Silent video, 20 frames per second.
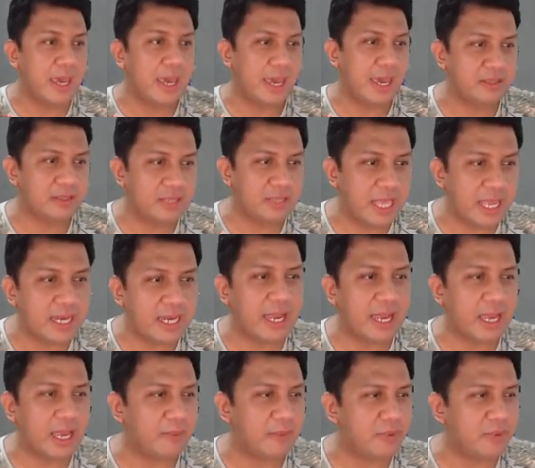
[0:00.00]
And then,
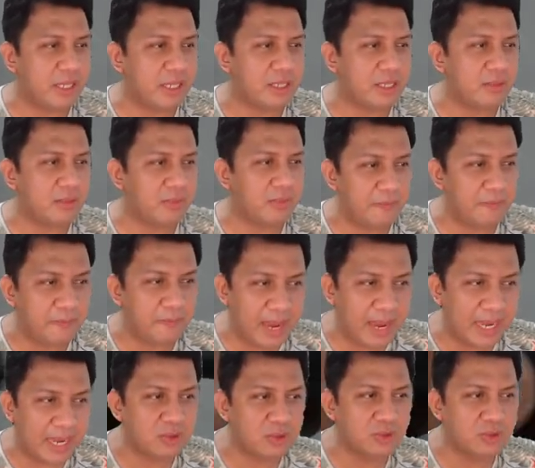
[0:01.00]
I upgraded my
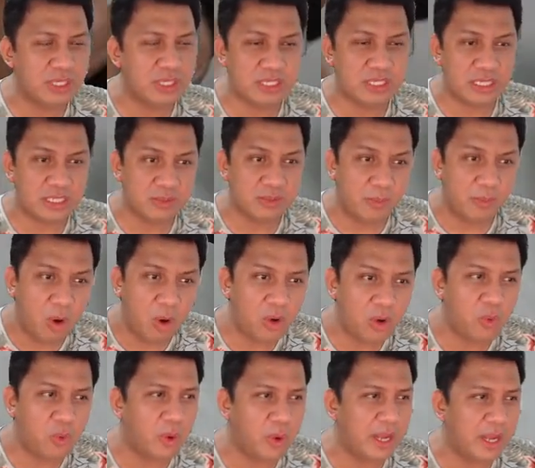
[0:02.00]
mic to this
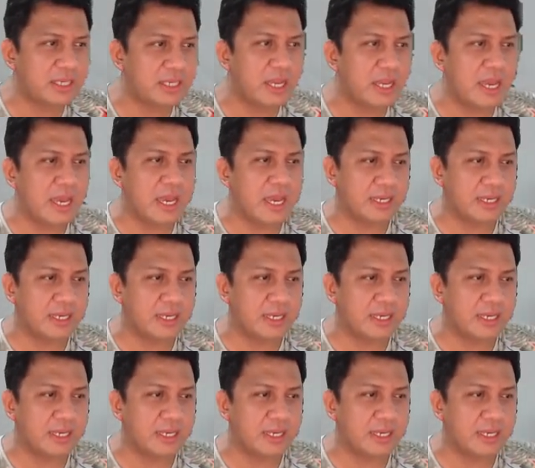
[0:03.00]
small one